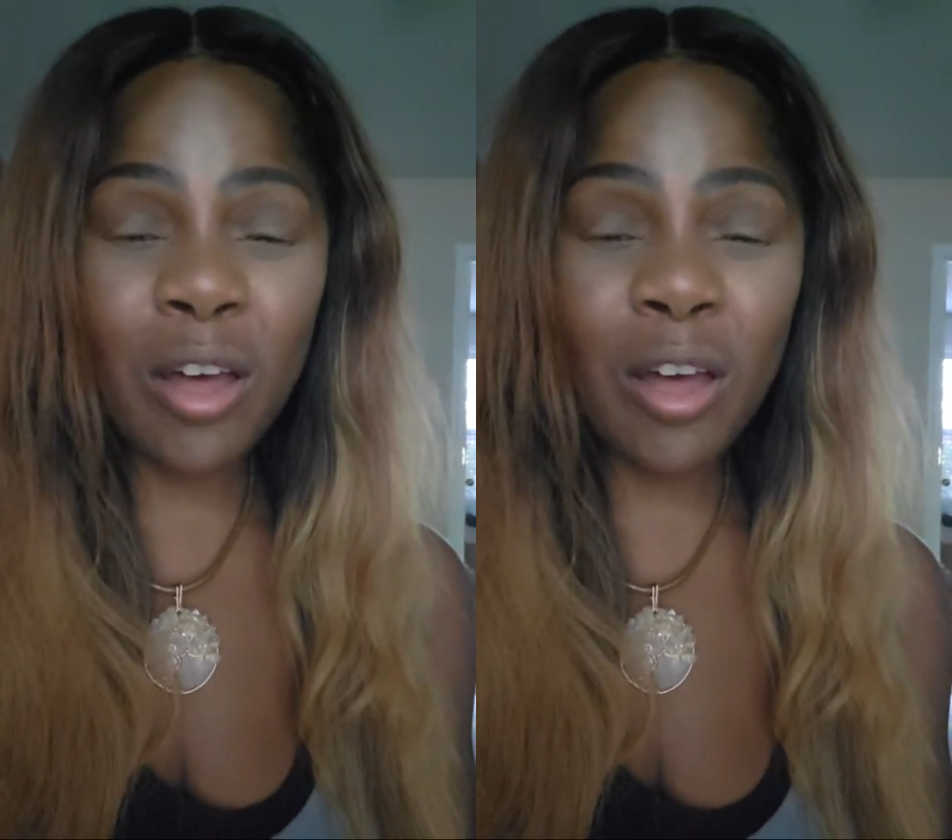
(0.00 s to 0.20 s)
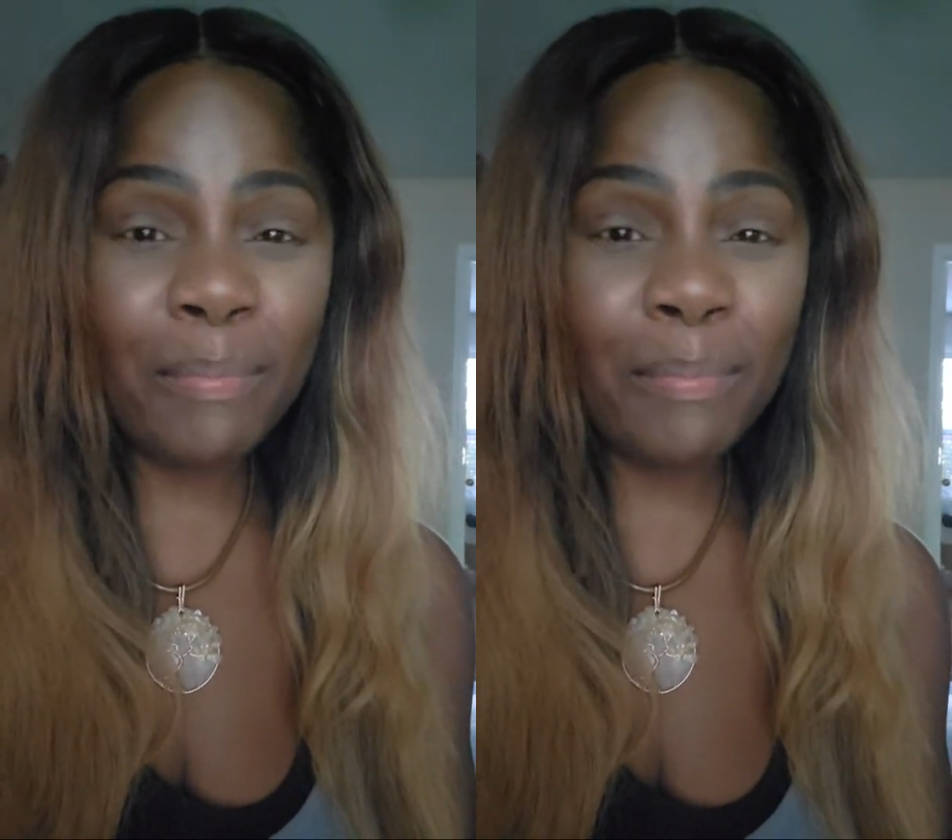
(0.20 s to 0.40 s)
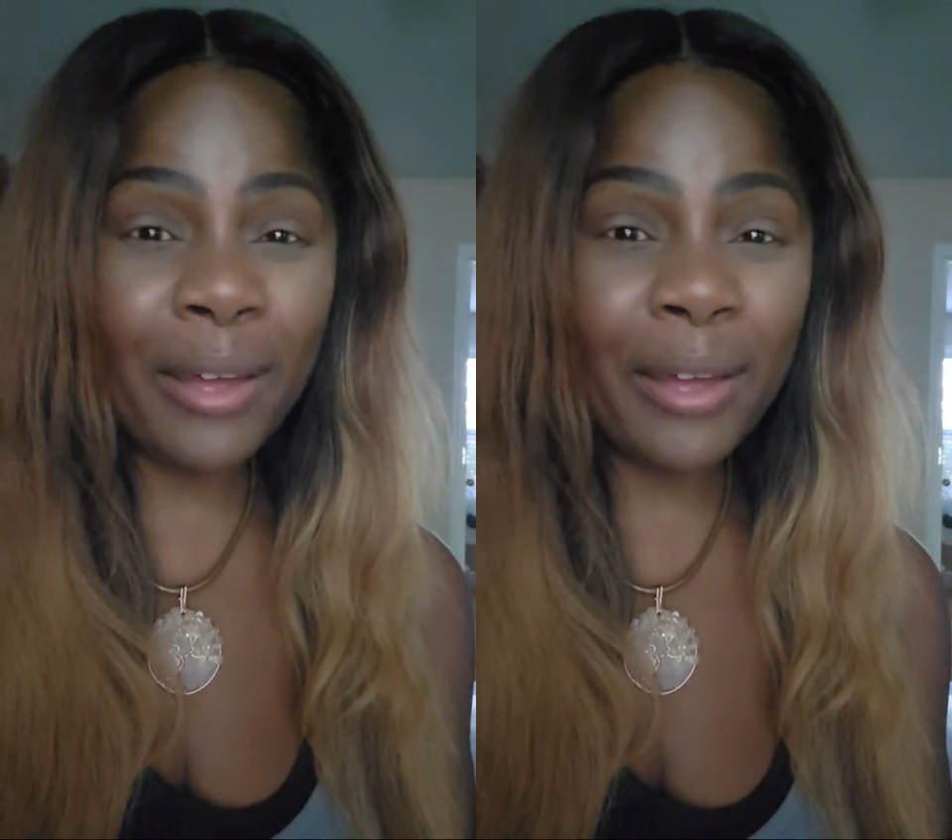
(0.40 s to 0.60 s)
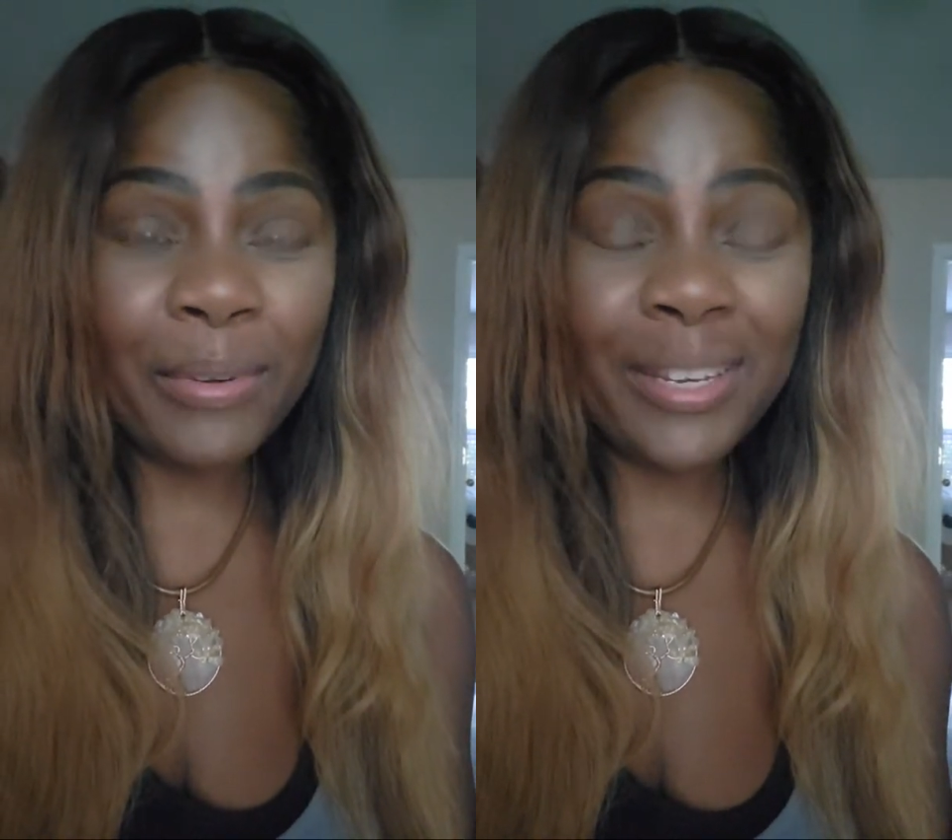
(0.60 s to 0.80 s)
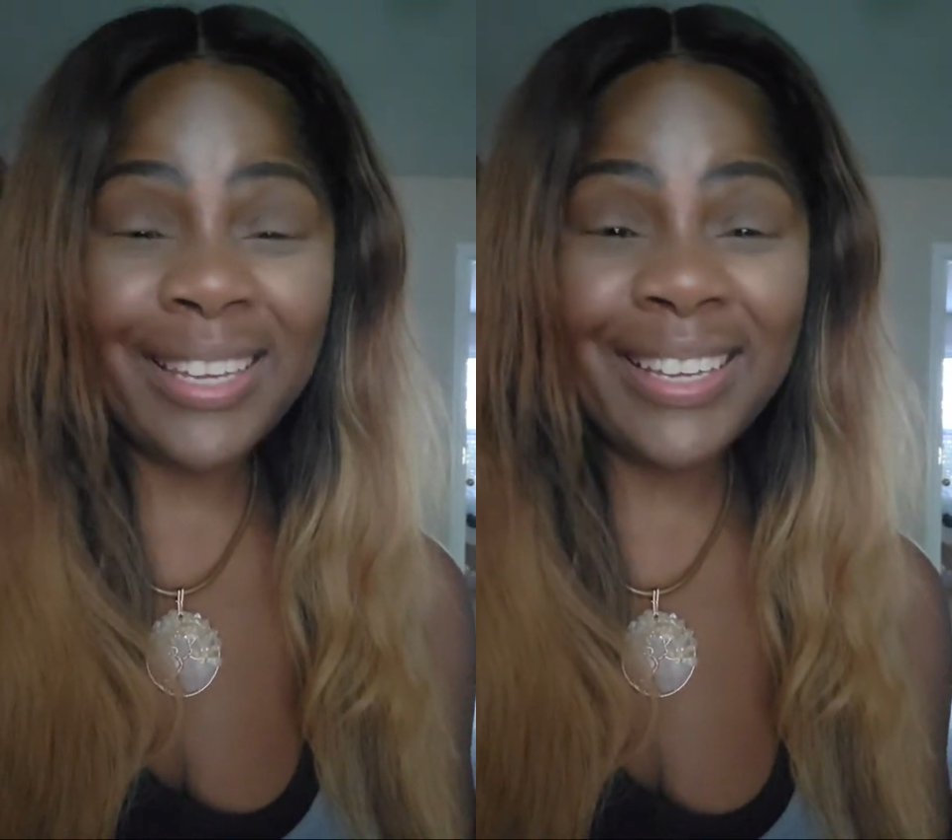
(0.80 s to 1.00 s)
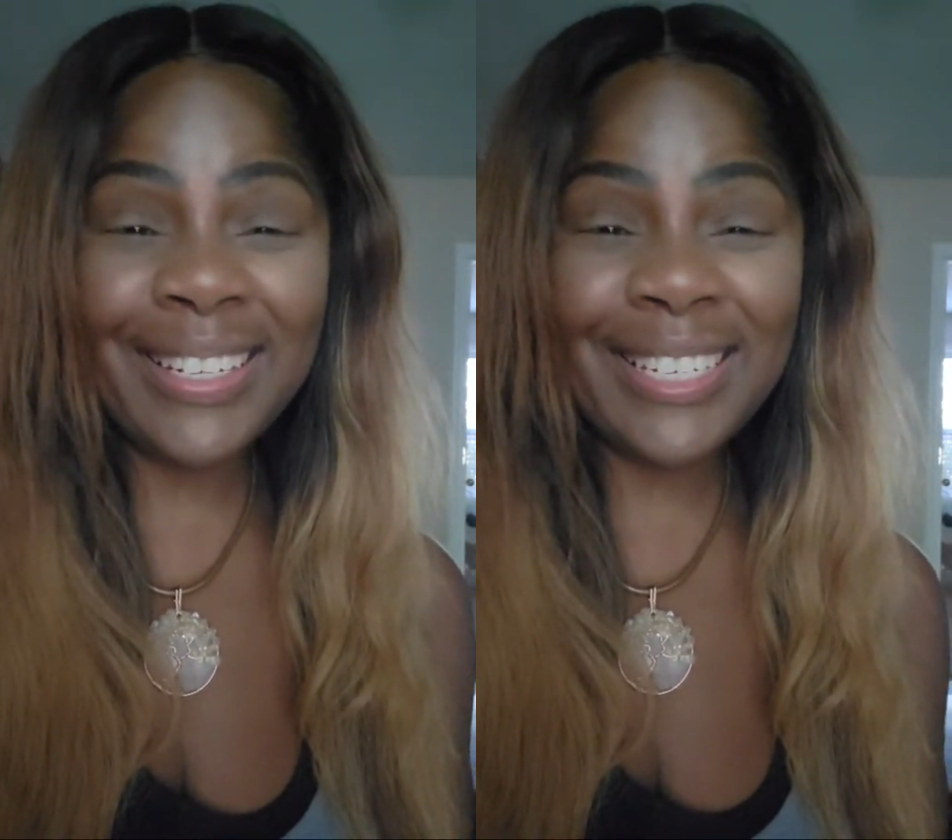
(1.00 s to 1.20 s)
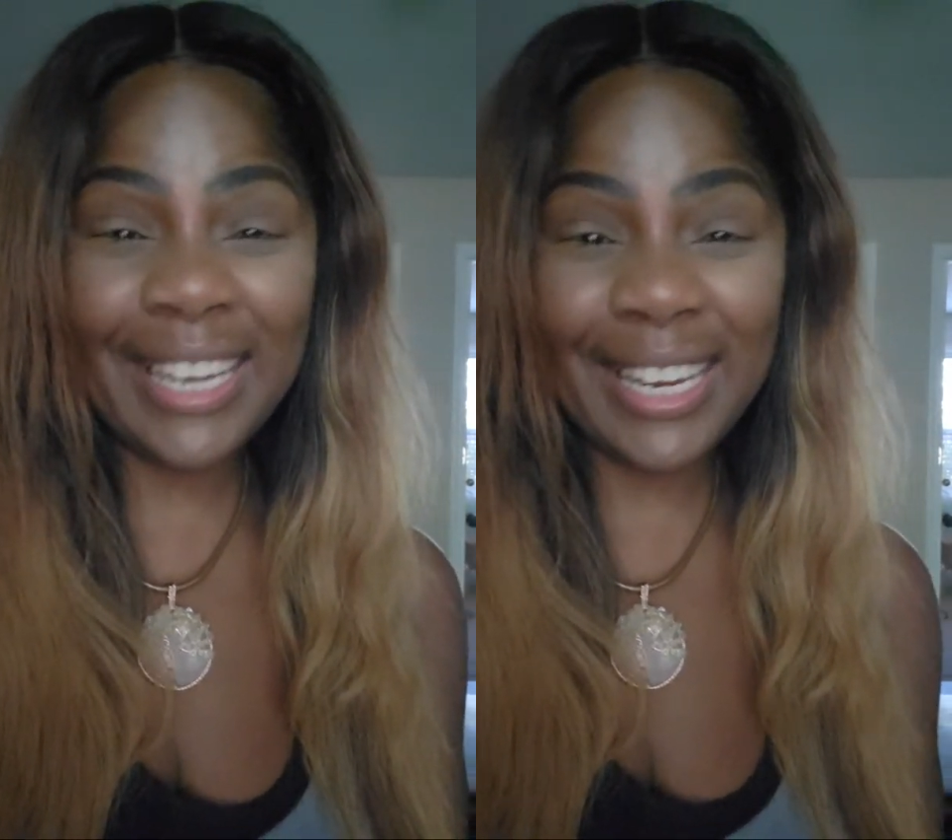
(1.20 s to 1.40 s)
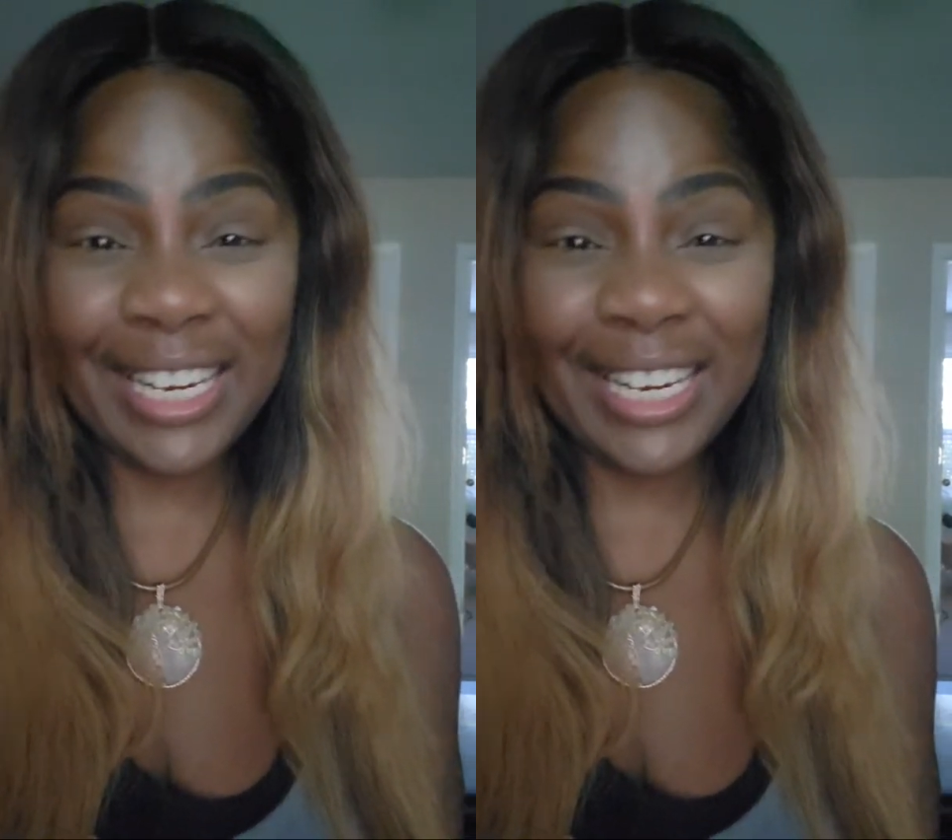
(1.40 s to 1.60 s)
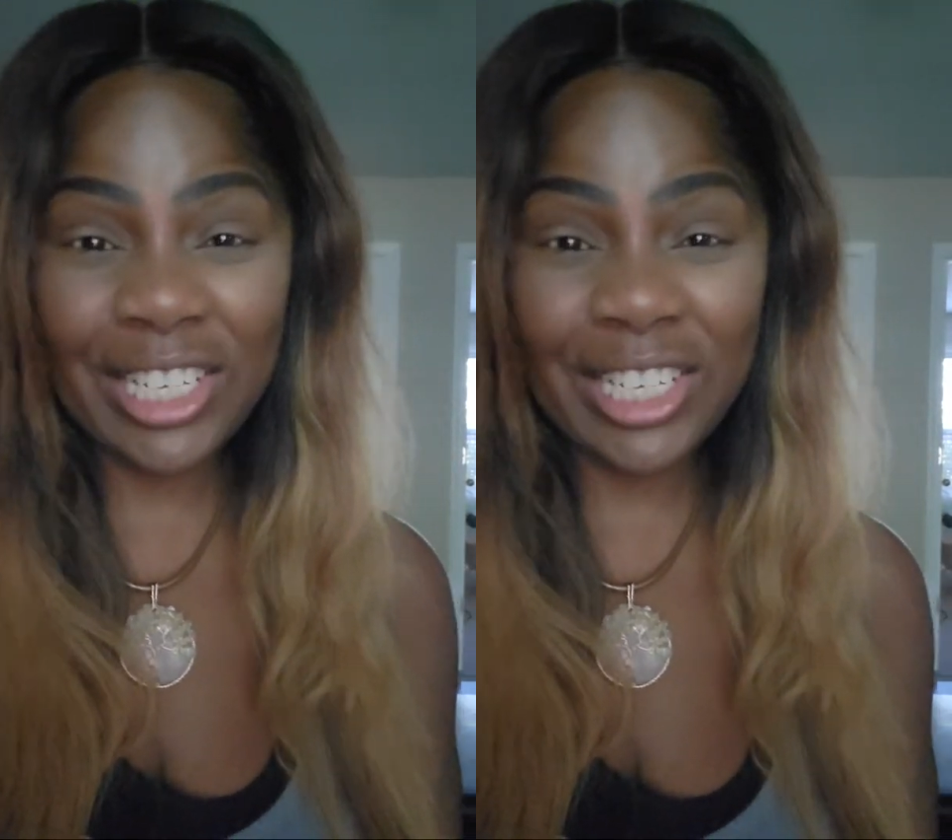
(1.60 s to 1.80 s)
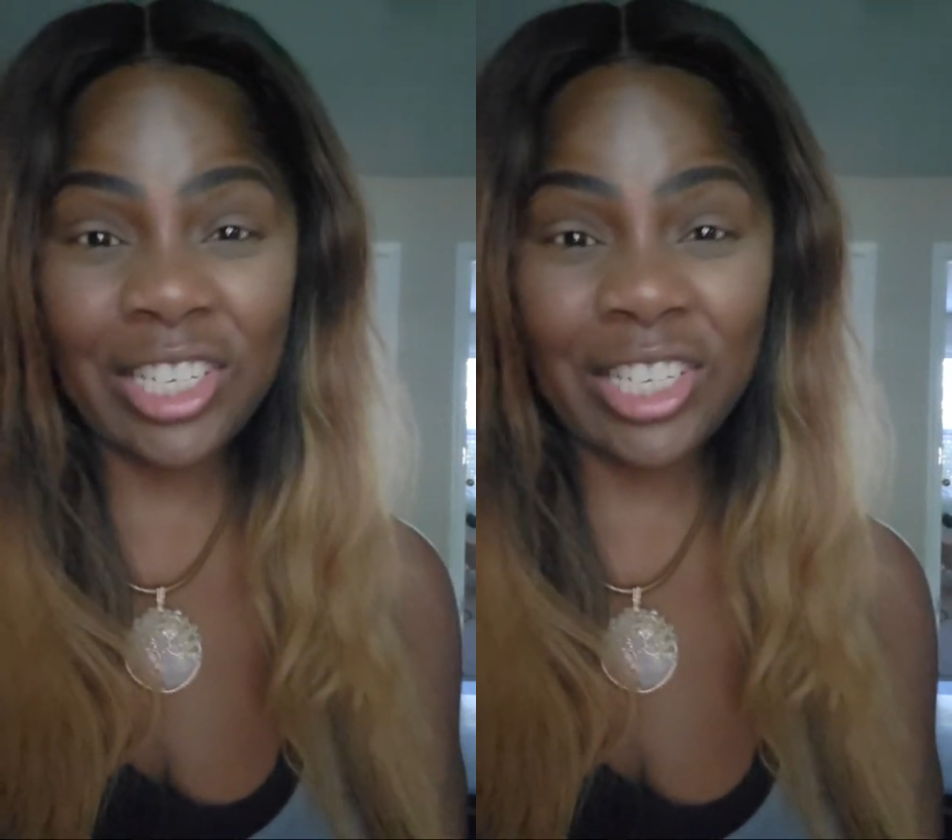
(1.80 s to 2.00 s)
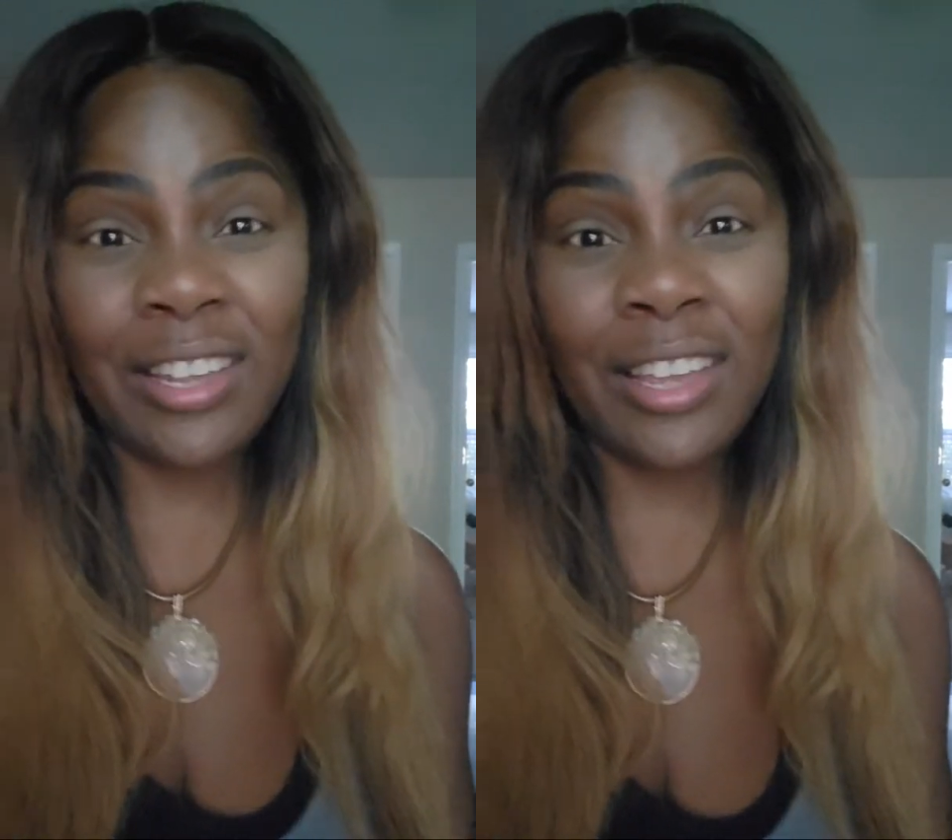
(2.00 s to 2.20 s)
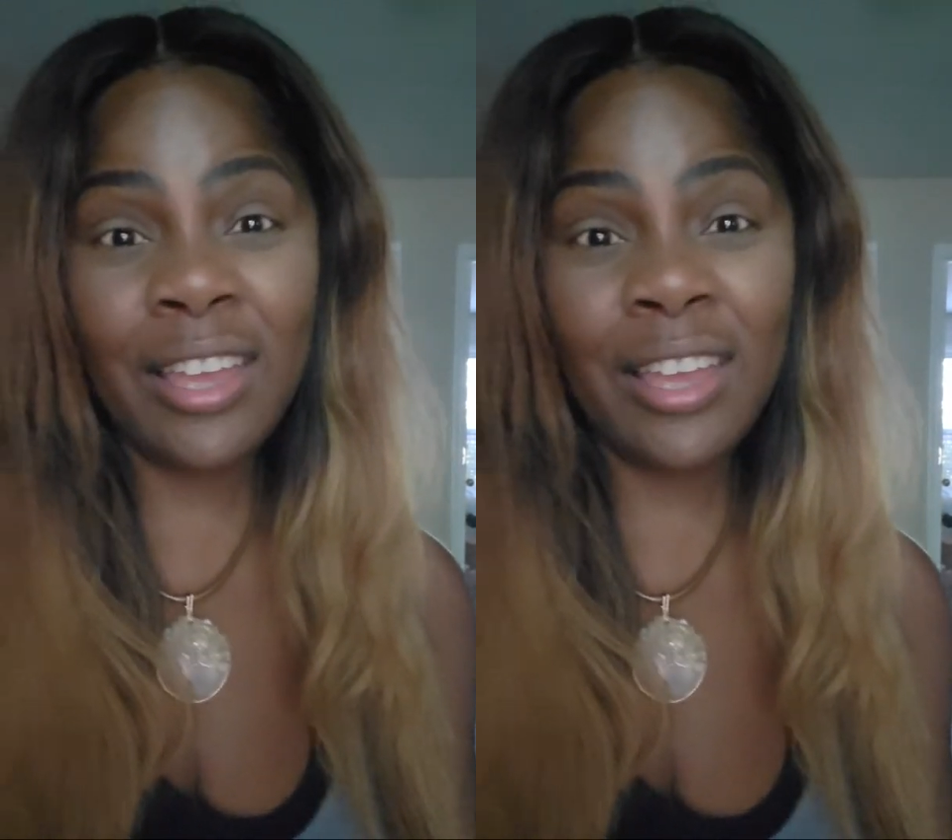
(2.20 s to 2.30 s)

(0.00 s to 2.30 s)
all about change,